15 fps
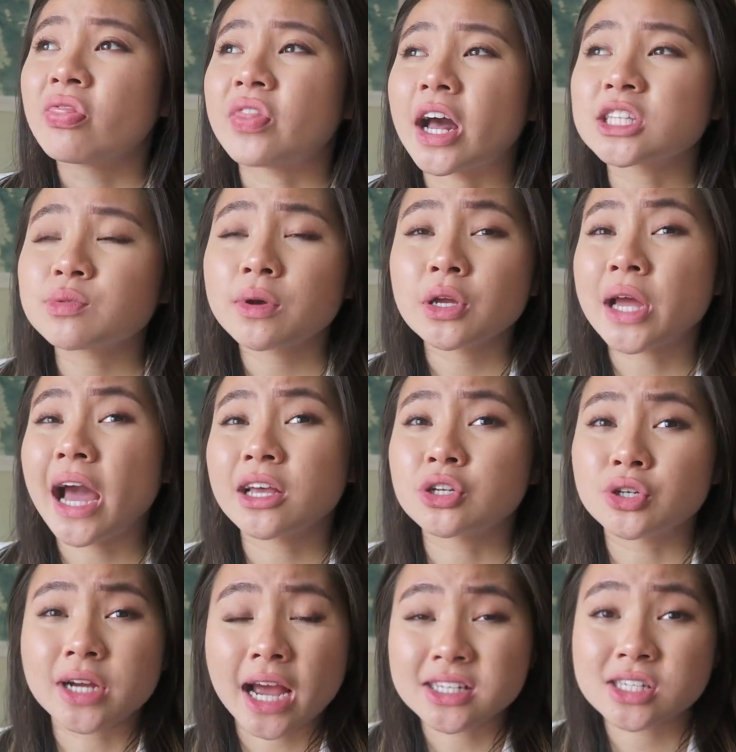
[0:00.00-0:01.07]
That's why
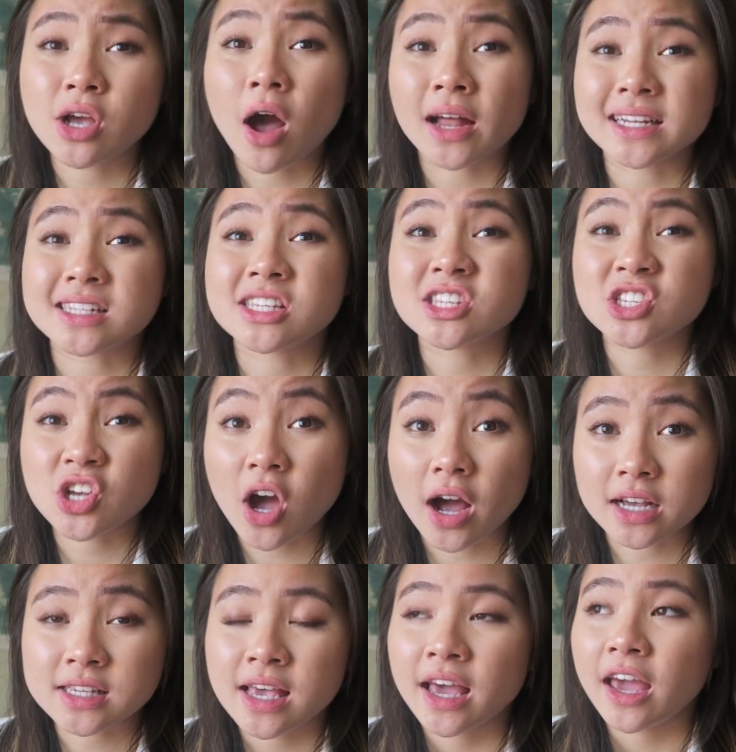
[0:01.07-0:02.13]
your guys' content
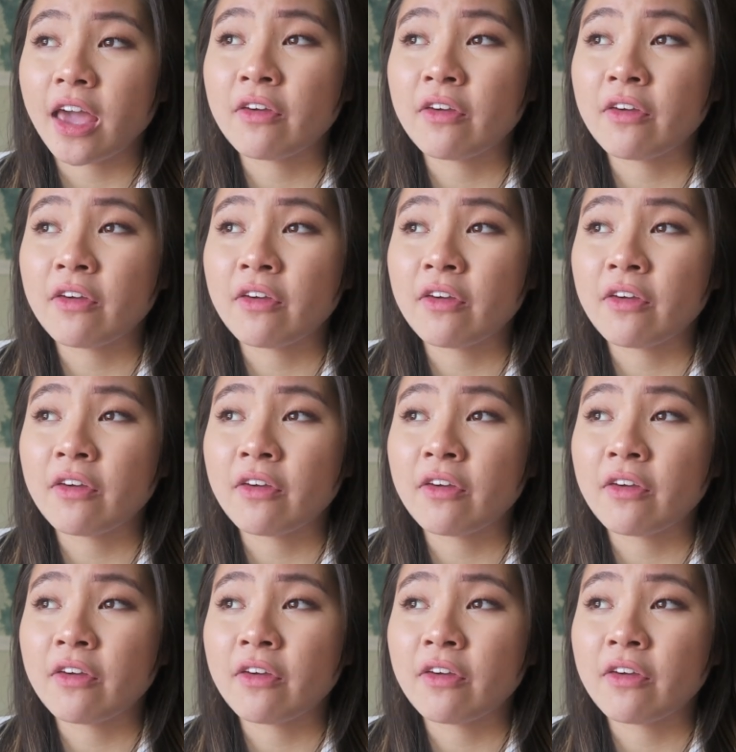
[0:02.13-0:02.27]
sucks.